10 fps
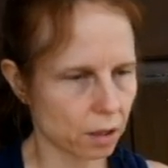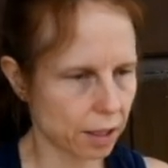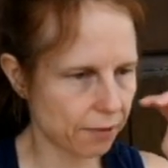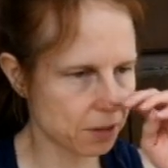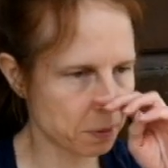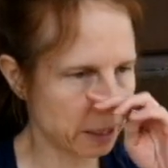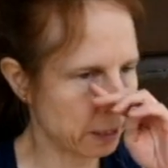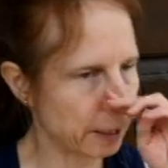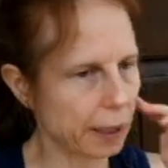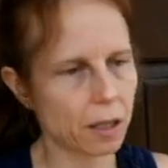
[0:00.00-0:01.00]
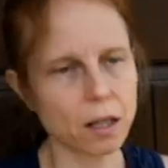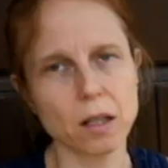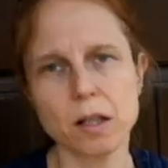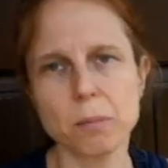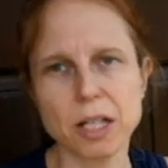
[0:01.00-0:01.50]
gives me a
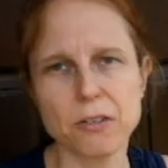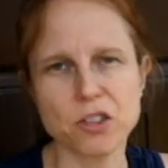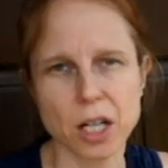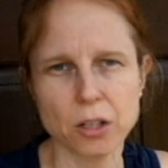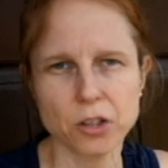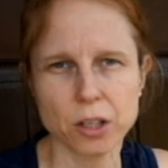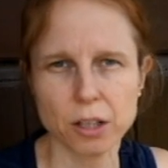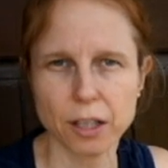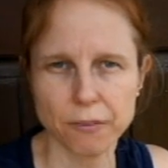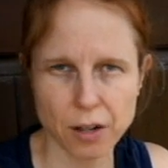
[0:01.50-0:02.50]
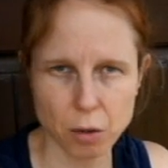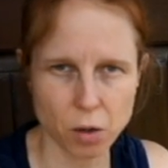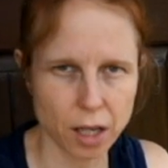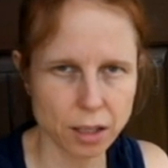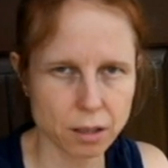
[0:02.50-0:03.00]
little bit of shelter if I
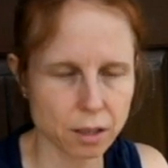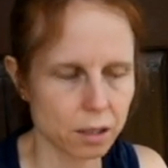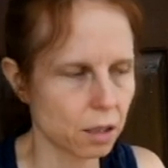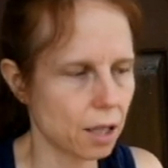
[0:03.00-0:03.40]
want,